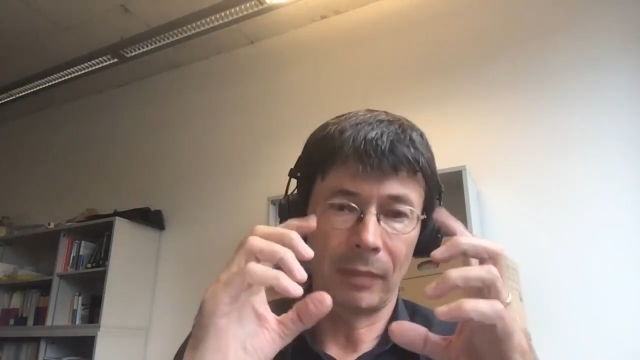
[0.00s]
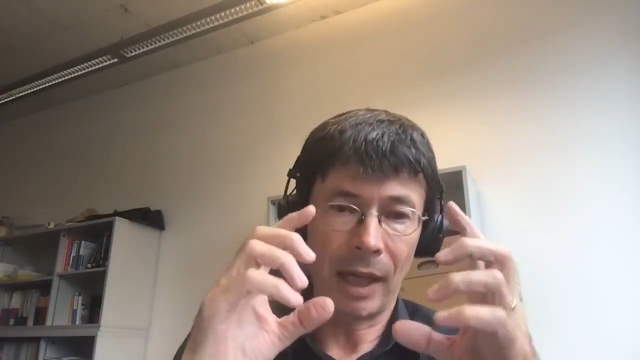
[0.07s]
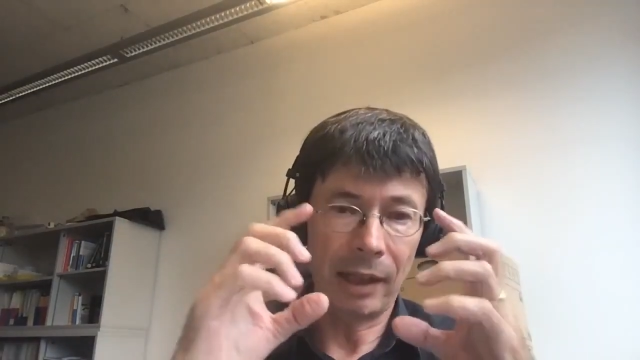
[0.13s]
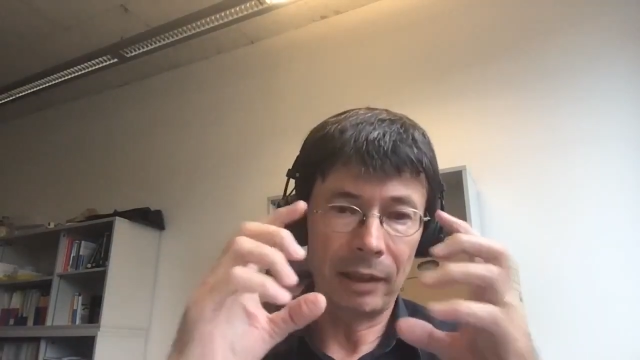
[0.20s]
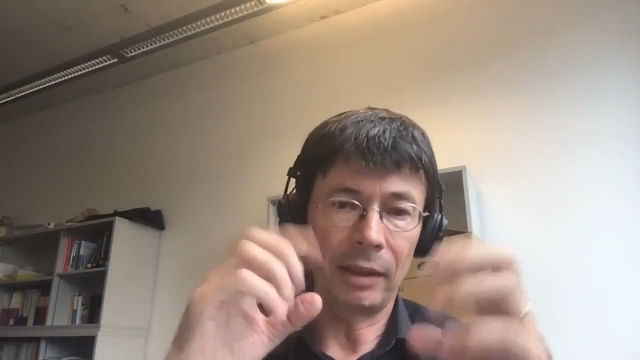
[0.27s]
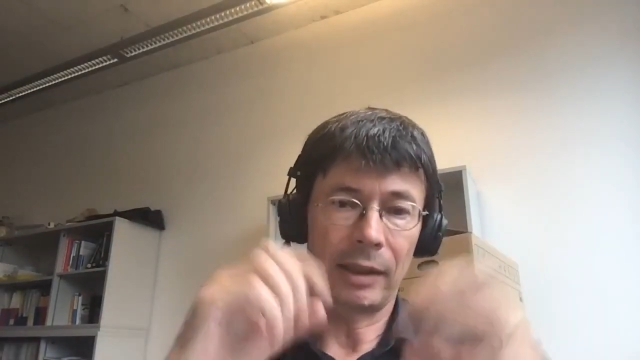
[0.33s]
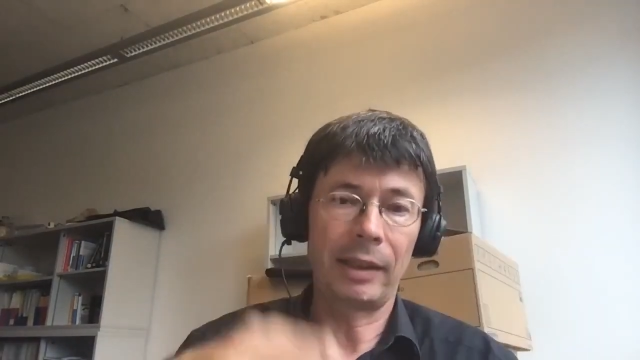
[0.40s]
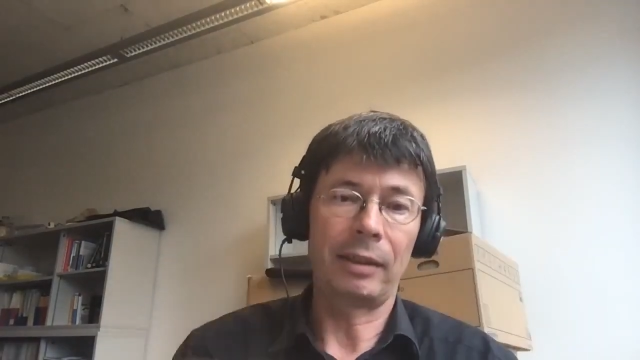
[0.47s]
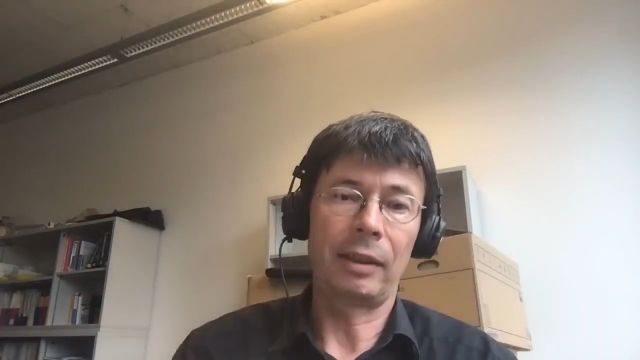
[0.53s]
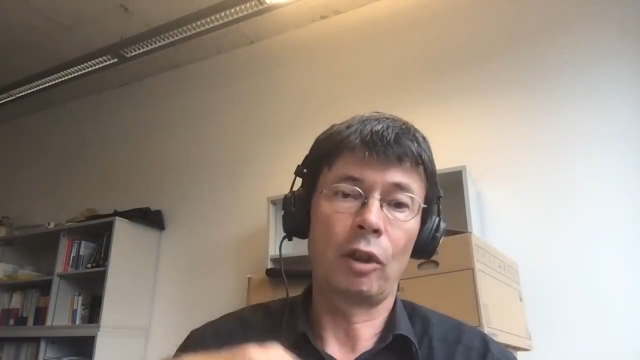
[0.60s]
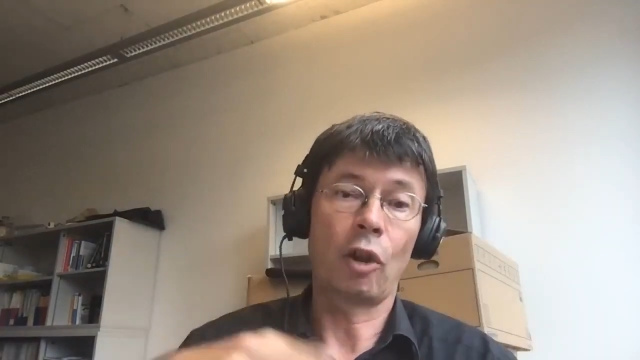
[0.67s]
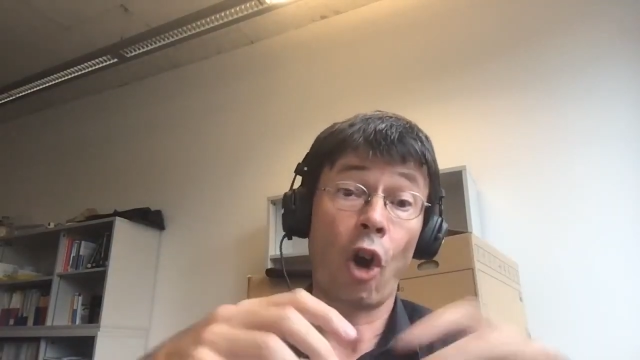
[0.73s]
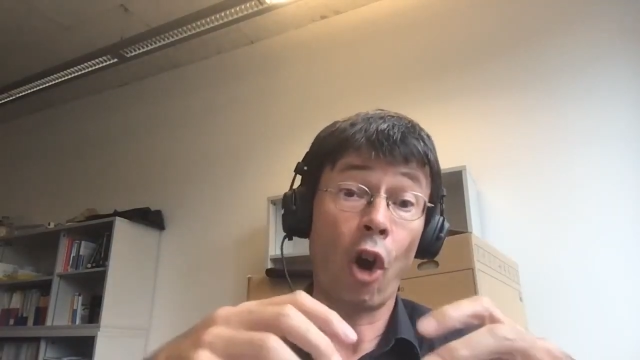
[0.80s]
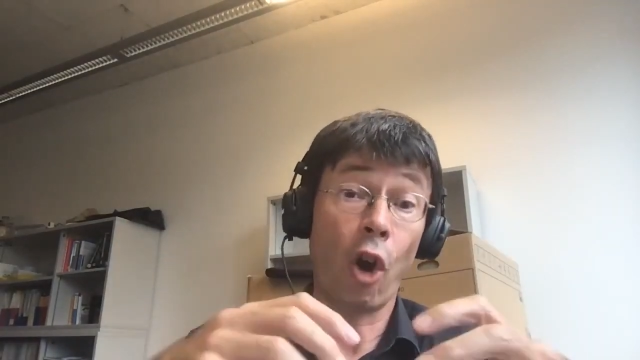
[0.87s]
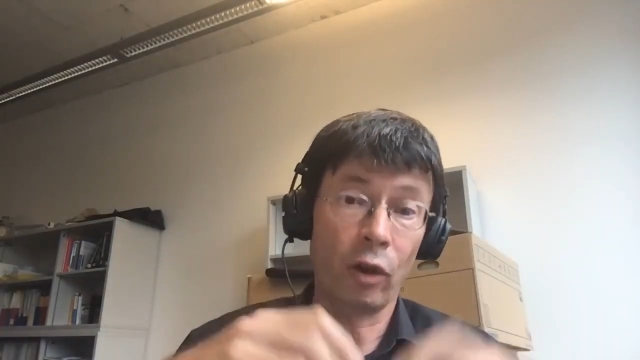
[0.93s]
highly likely
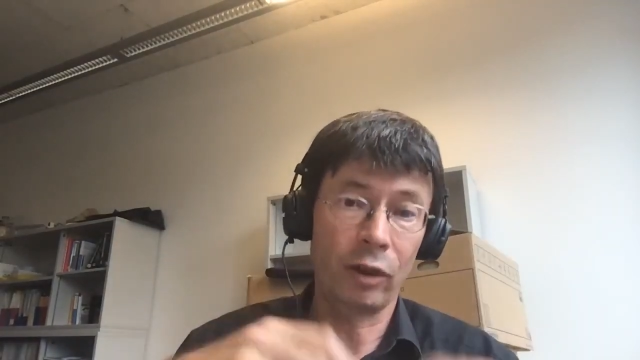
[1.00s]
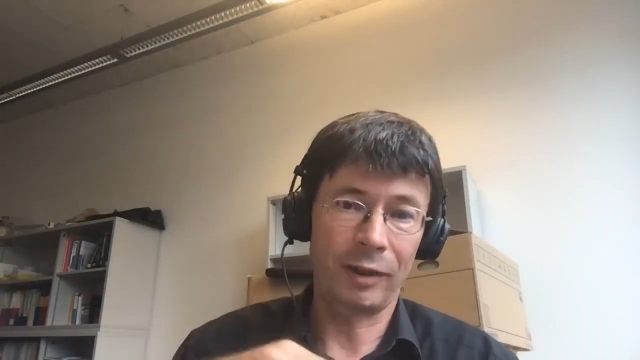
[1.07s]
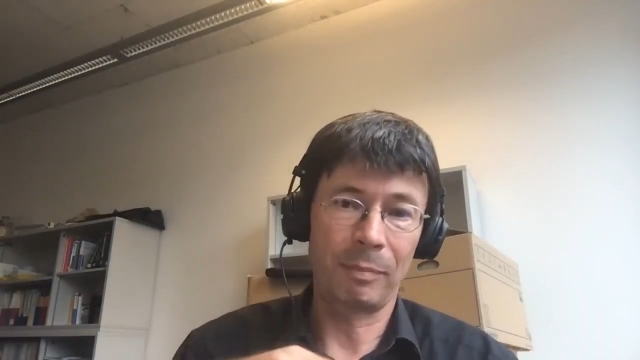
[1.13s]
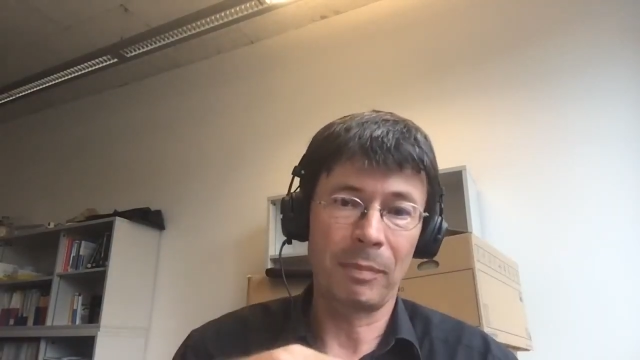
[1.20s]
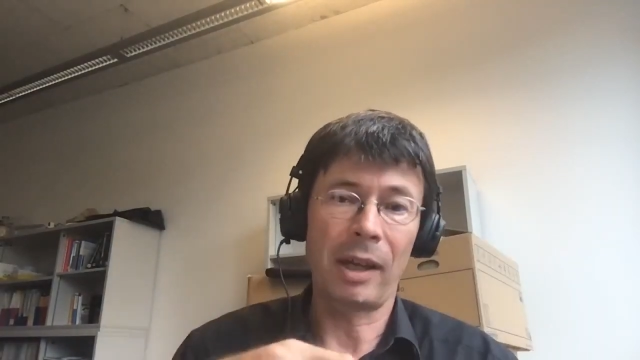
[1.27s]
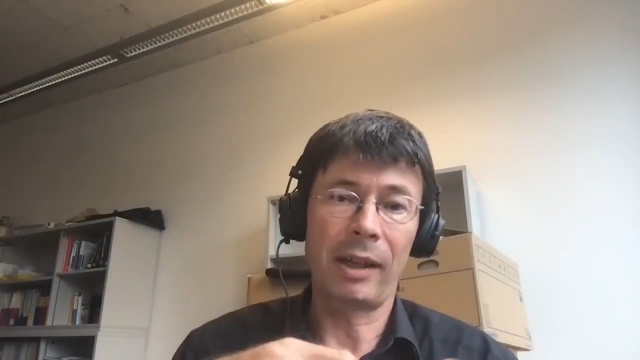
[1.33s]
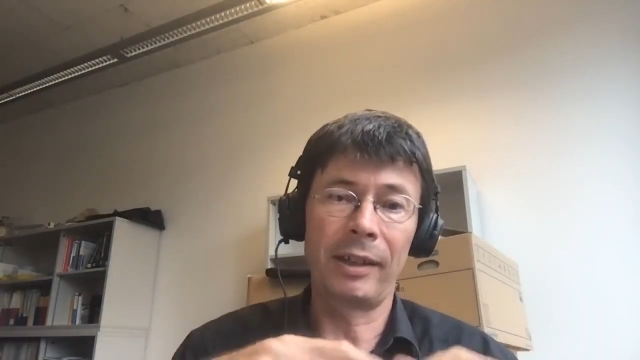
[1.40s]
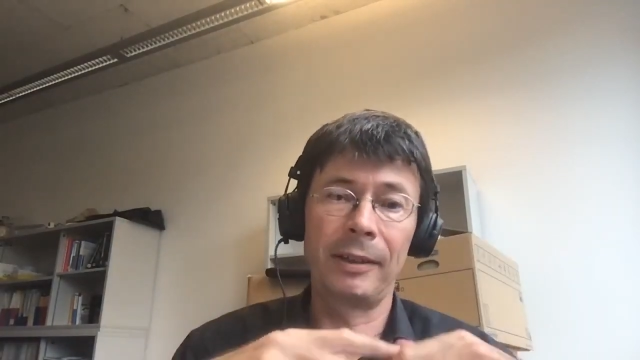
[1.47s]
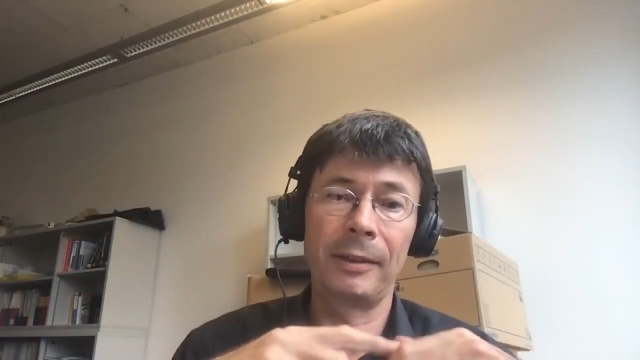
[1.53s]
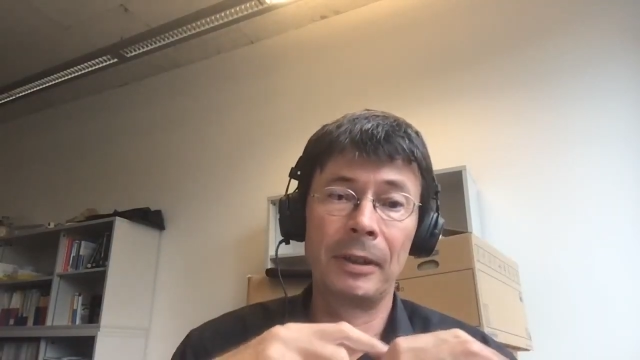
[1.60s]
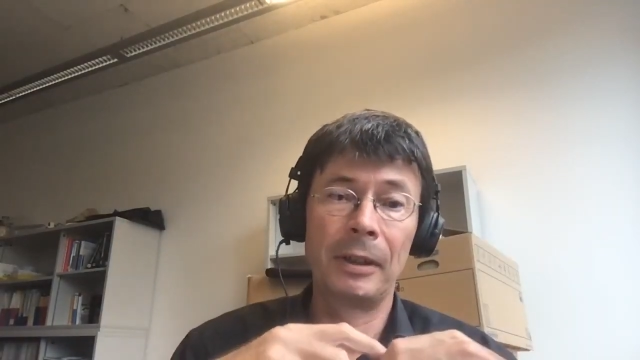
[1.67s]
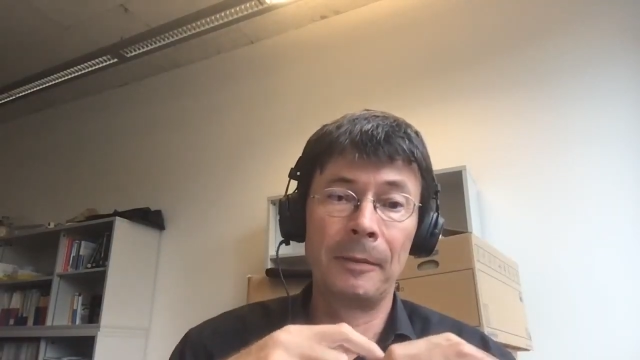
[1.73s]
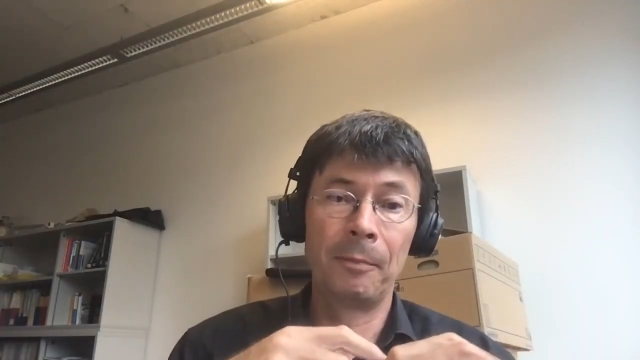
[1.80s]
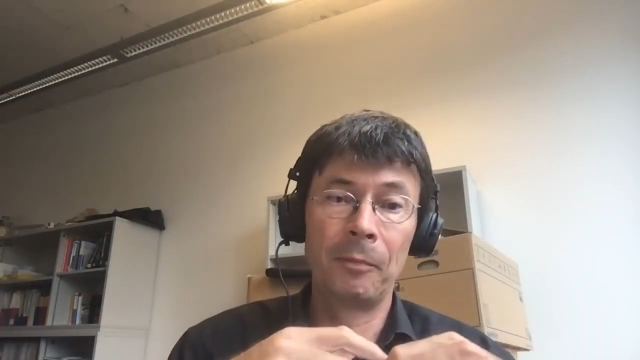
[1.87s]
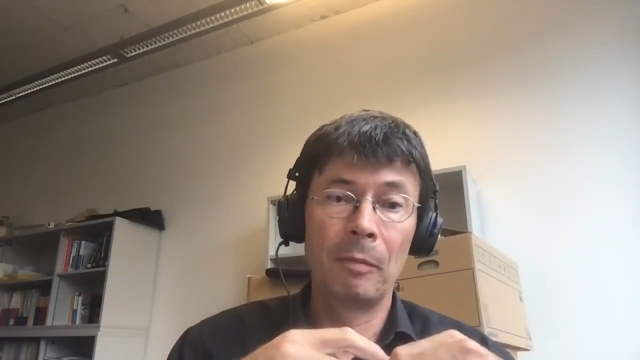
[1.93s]
caused by
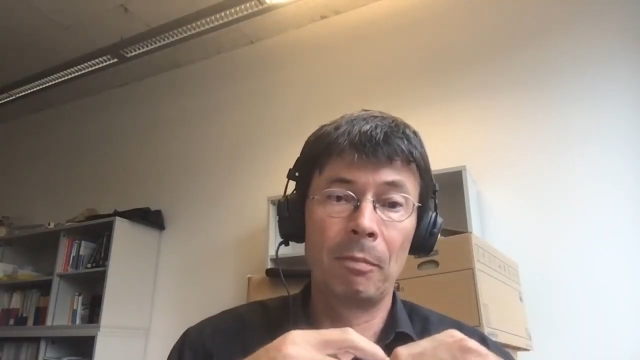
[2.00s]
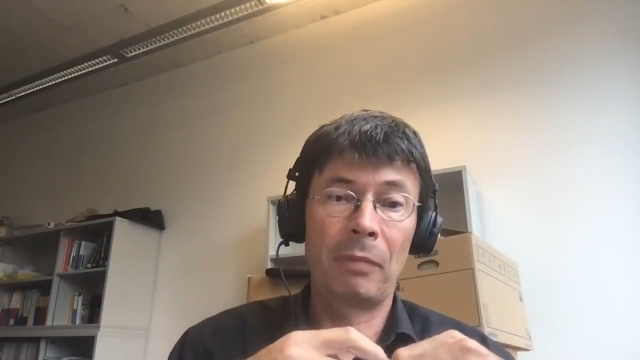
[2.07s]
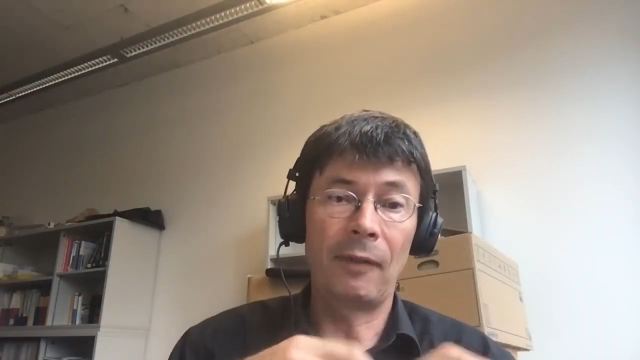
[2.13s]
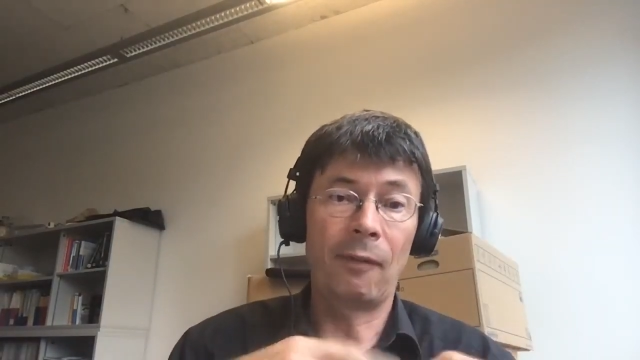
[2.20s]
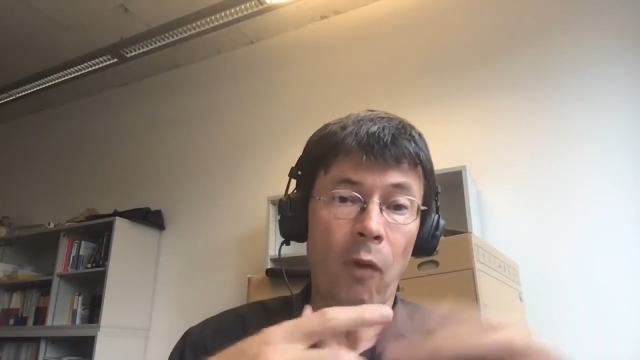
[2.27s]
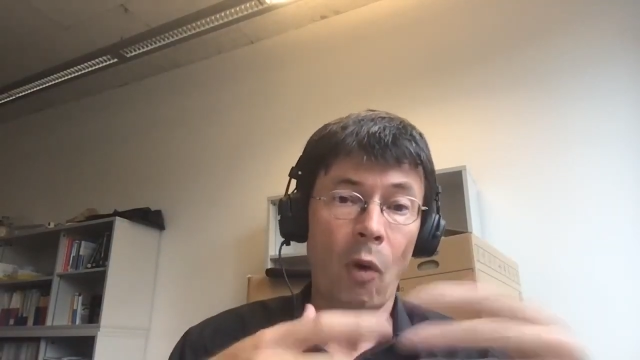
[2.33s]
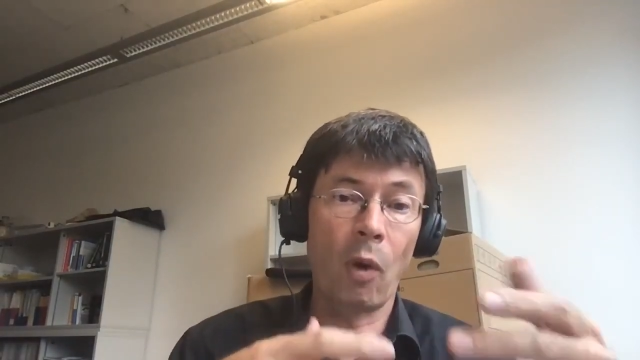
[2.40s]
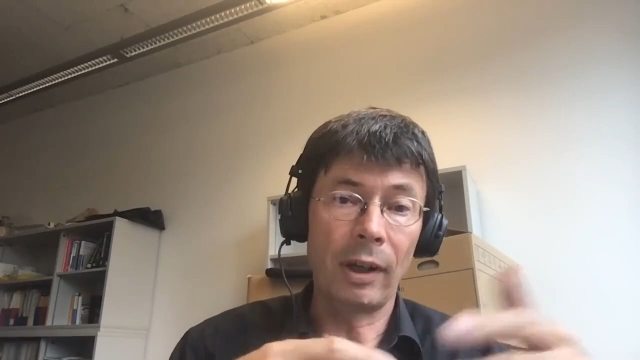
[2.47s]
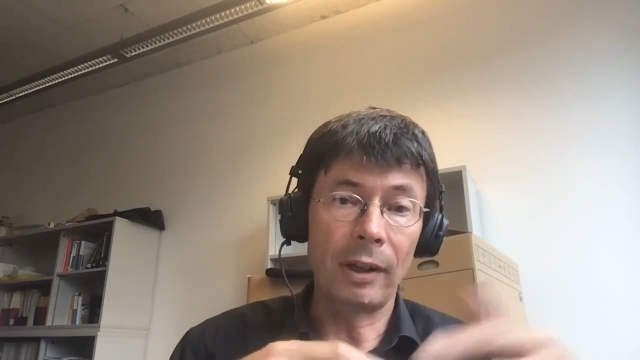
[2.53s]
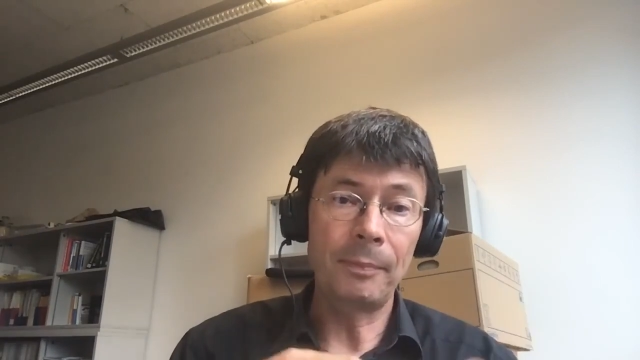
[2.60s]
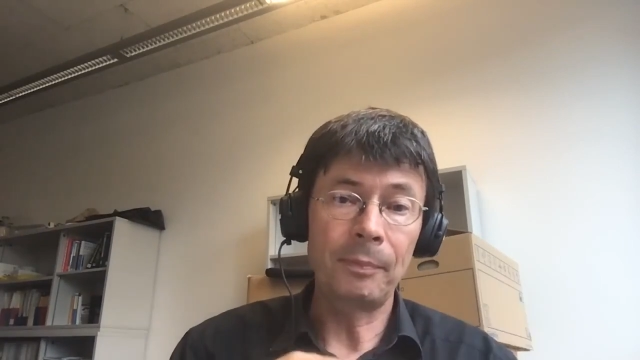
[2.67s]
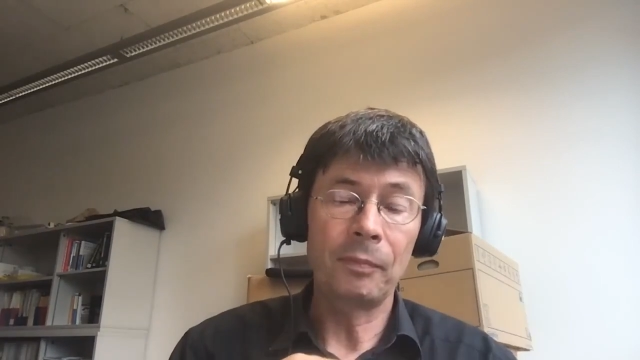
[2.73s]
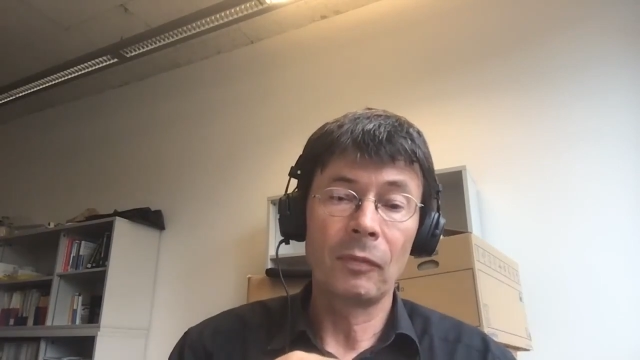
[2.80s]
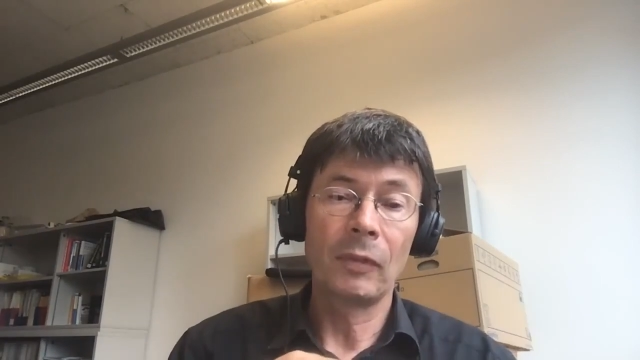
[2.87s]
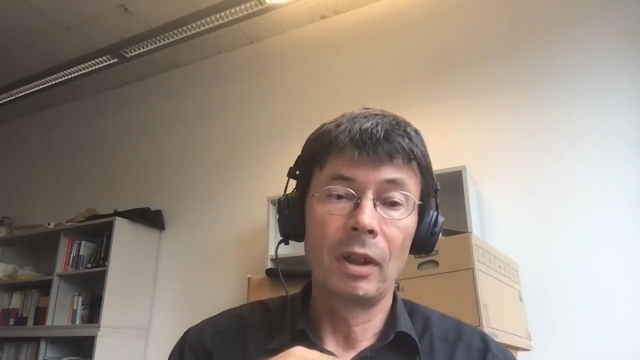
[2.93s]
PFOA,